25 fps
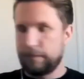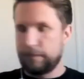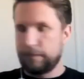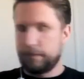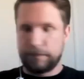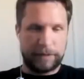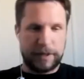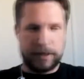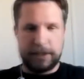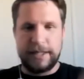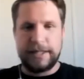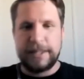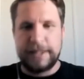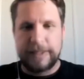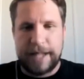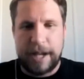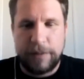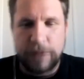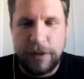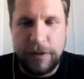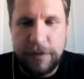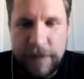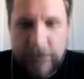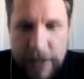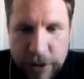this is how you
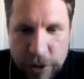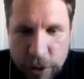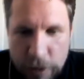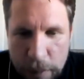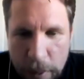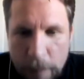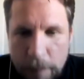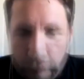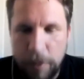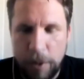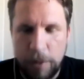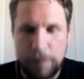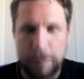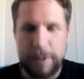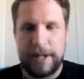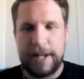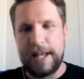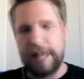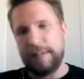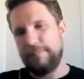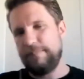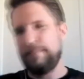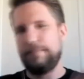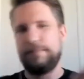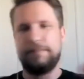fix your problem. And it,
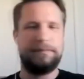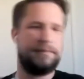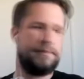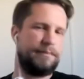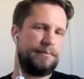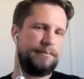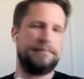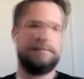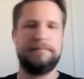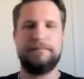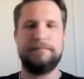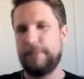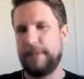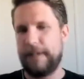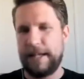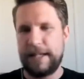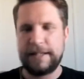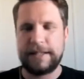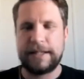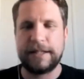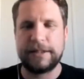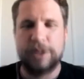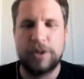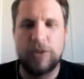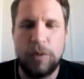it
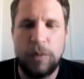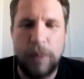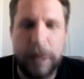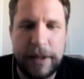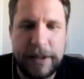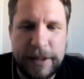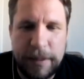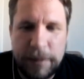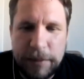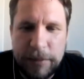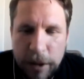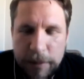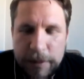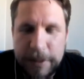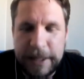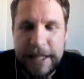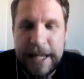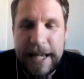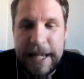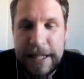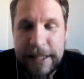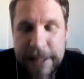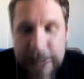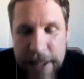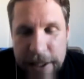doesn't always, sometimes it
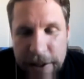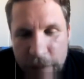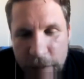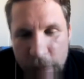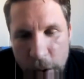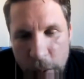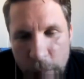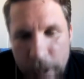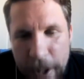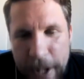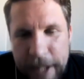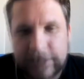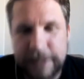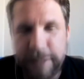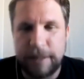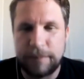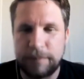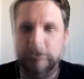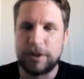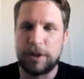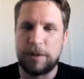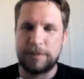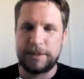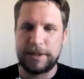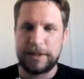hits in the right way and
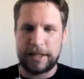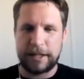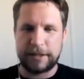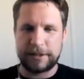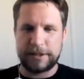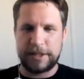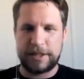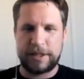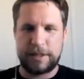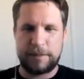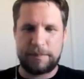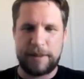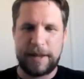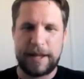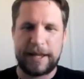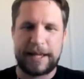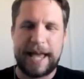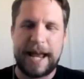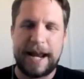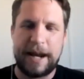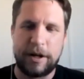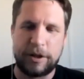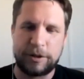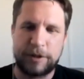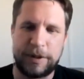sometimes it doesn't.
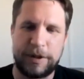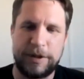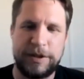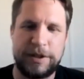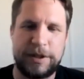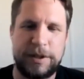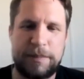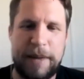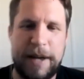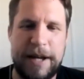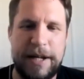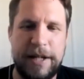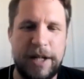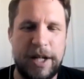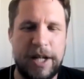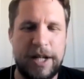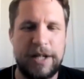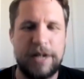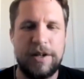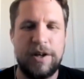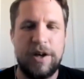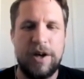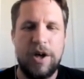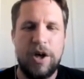Again, I suppose, depending